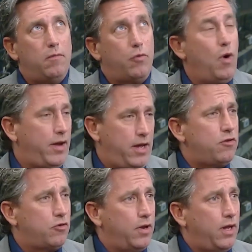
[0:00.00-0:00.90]
throughout
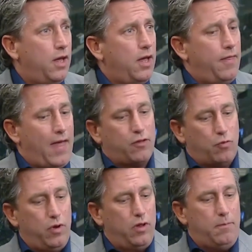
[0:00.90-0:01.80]
history, that's
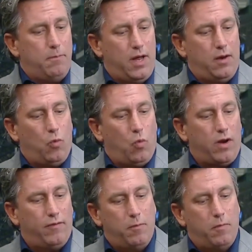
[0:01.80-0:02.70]
really been one
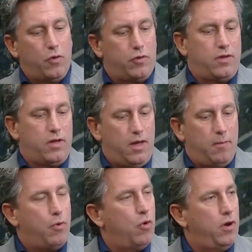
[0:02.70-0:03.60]
of the most
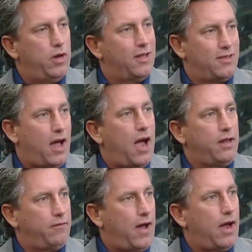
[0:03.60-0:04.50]
important
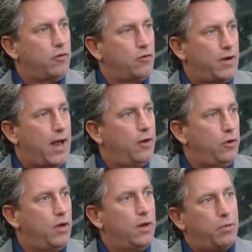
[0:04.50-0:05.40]
deciding factors on how
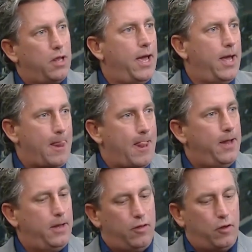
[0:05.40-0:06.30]
you can play
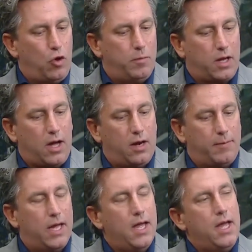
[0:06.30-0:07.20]
in the global economy.
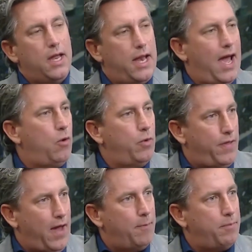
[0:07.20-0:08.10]
Now with
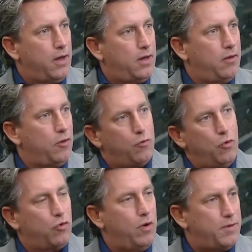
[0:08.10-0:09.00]
Epic, through
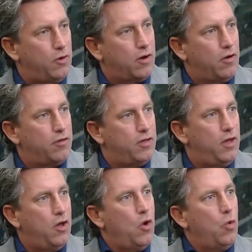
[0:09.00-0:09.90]
cryptocurrency,
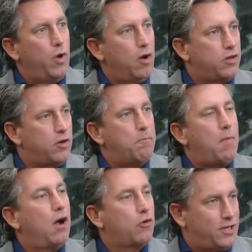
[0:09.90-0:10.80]
we are
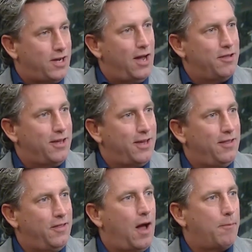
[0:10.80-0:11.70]
democratizing
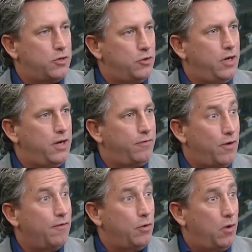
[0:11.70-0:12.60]
the opportunity for
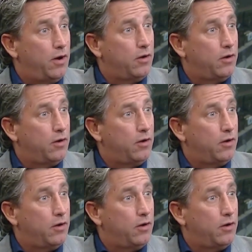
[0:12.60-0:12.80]
everyone